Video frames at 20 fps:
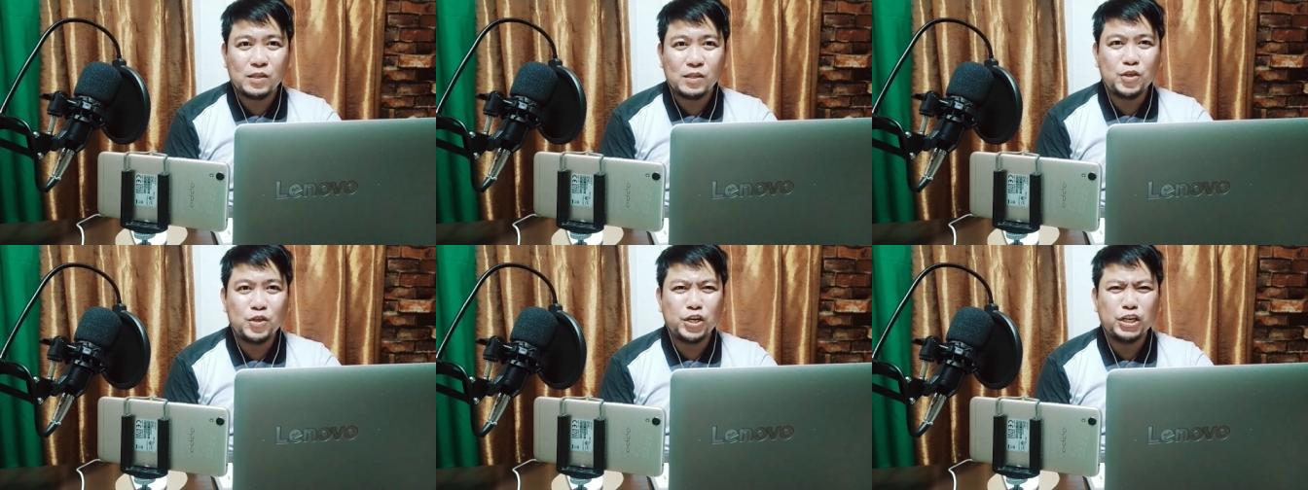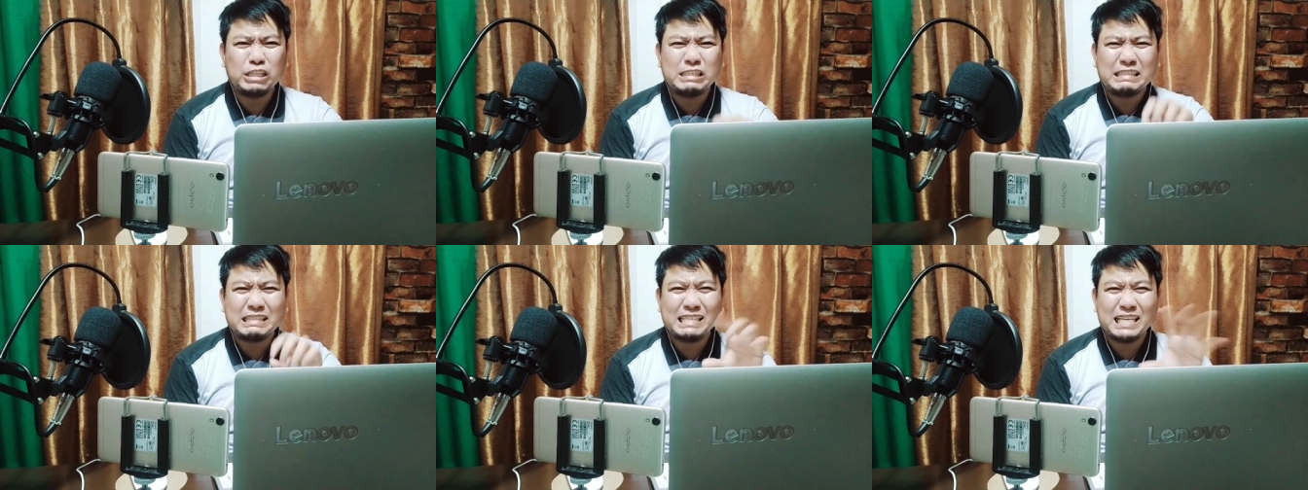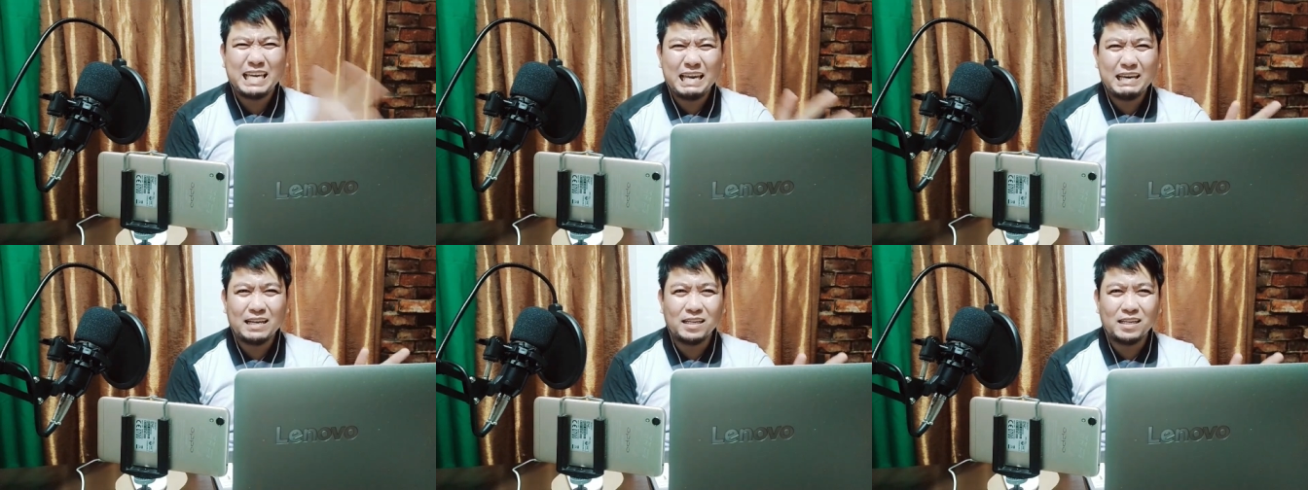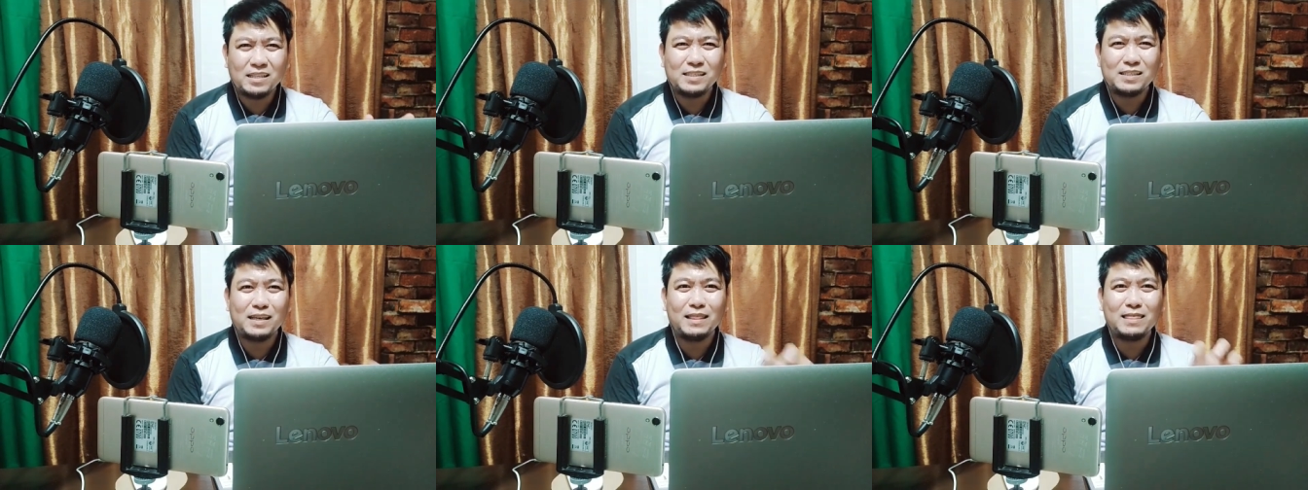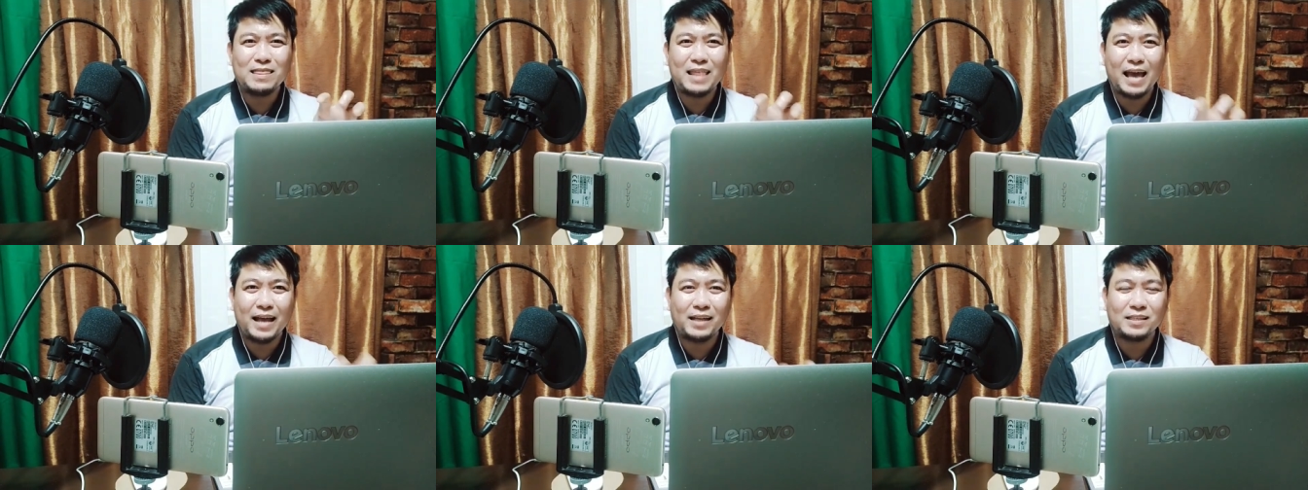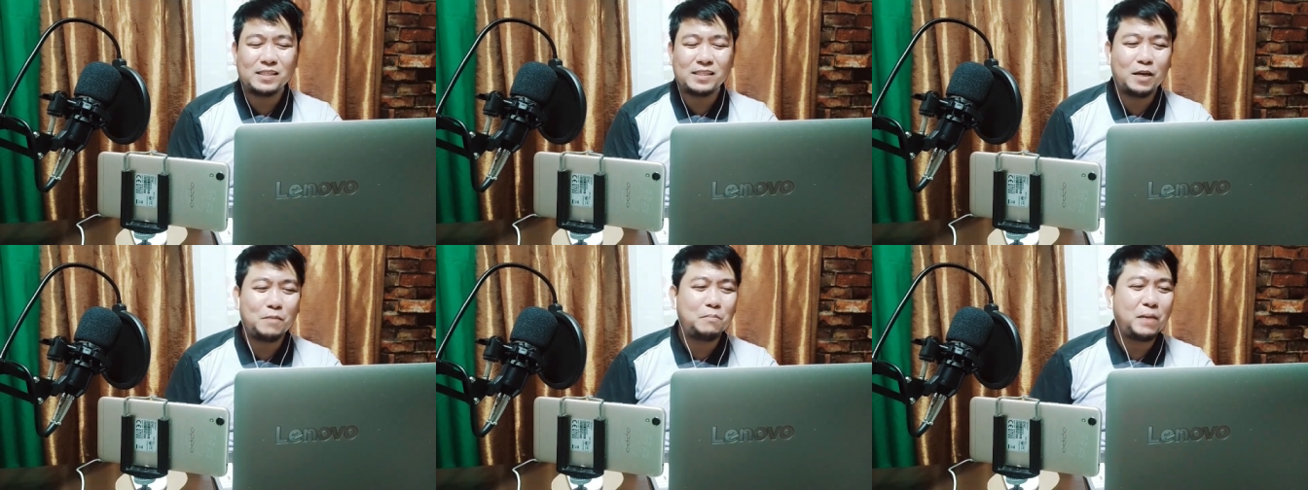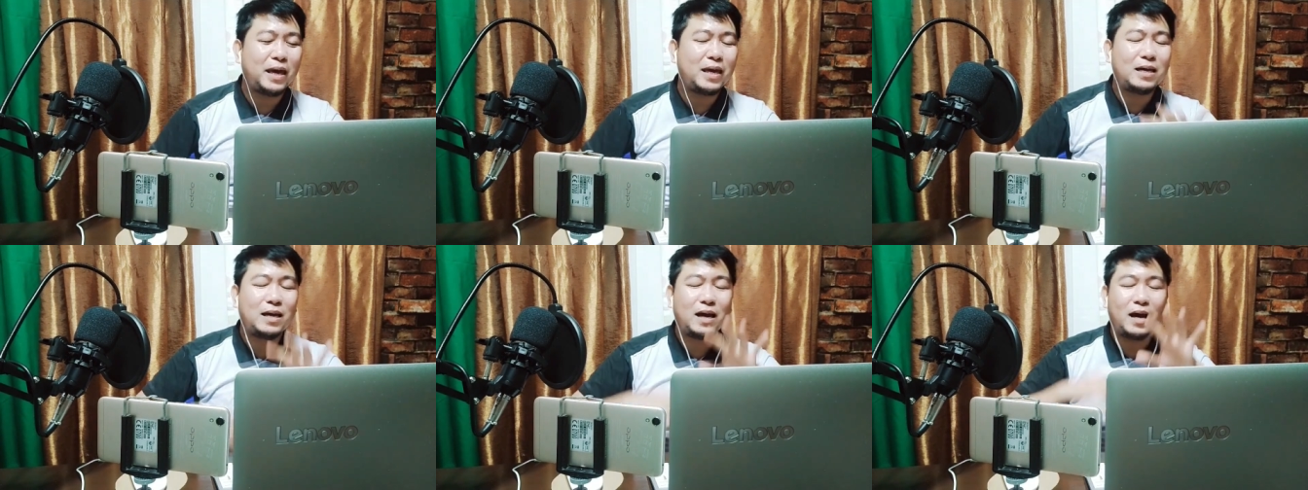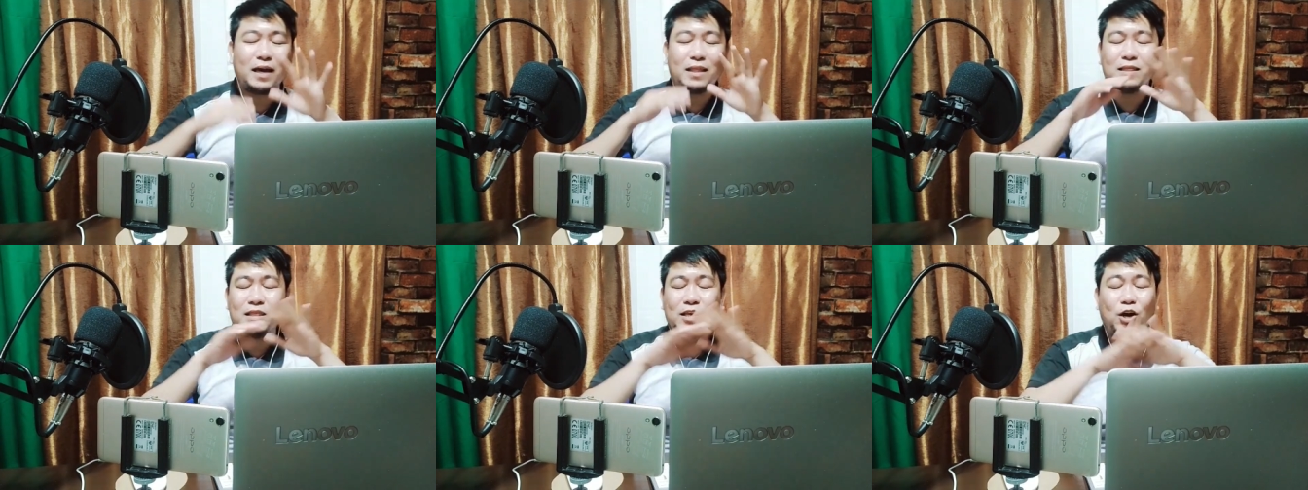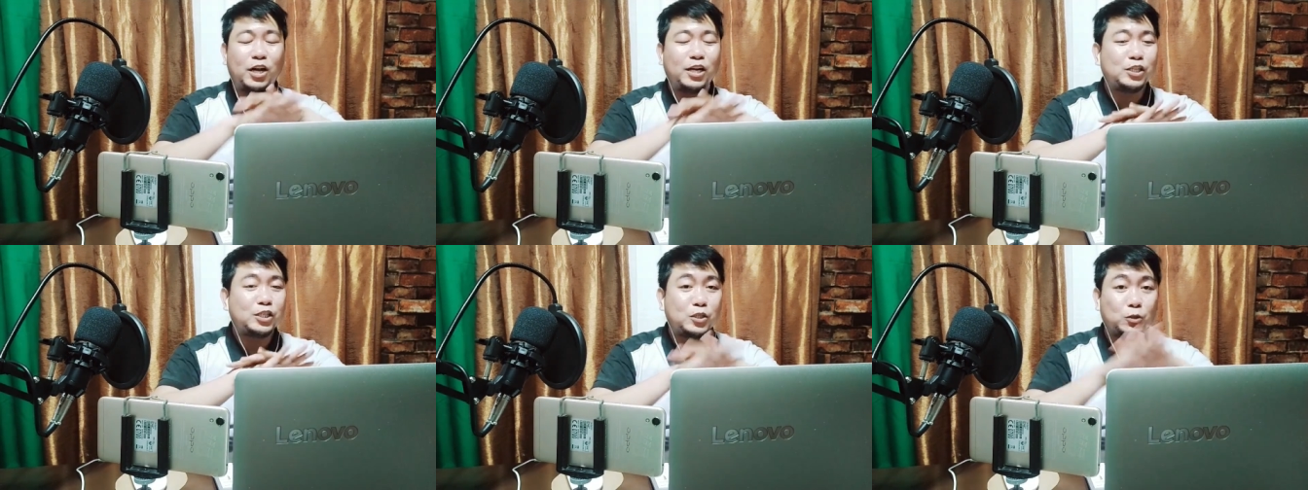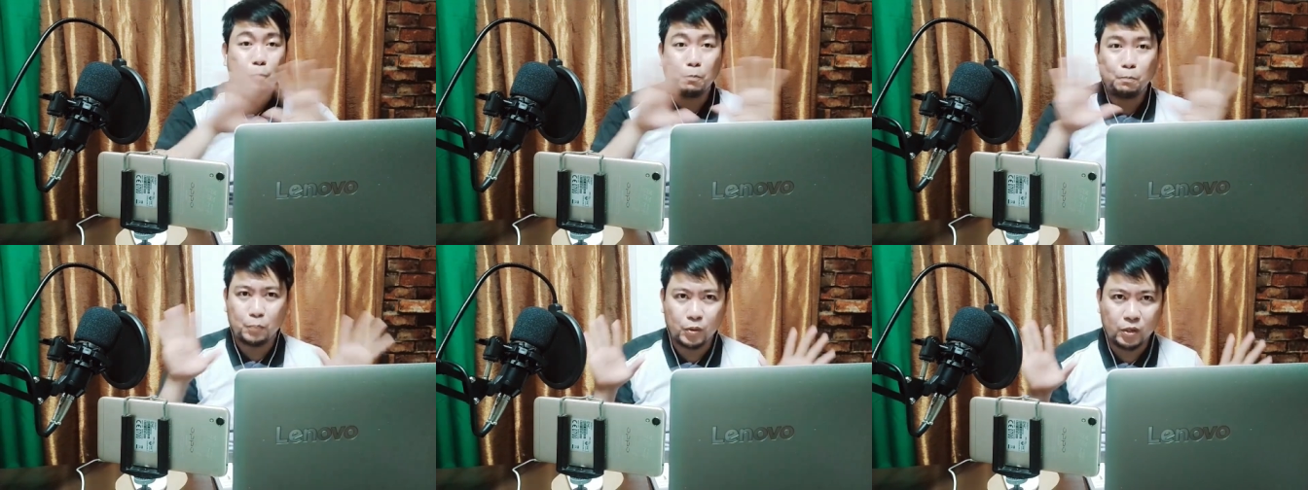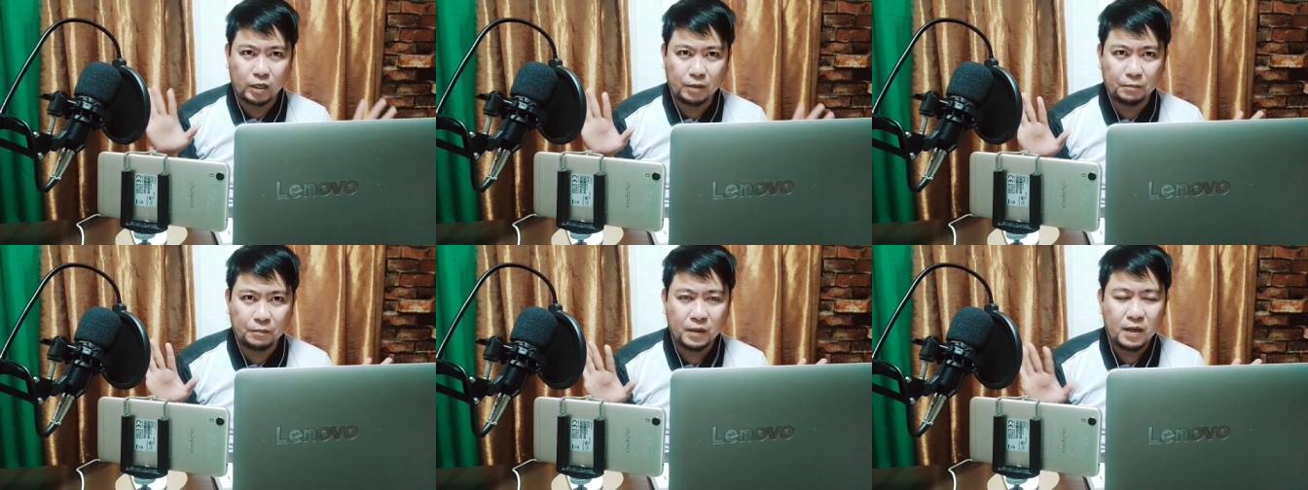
their skills in dancing. My God, they are superb.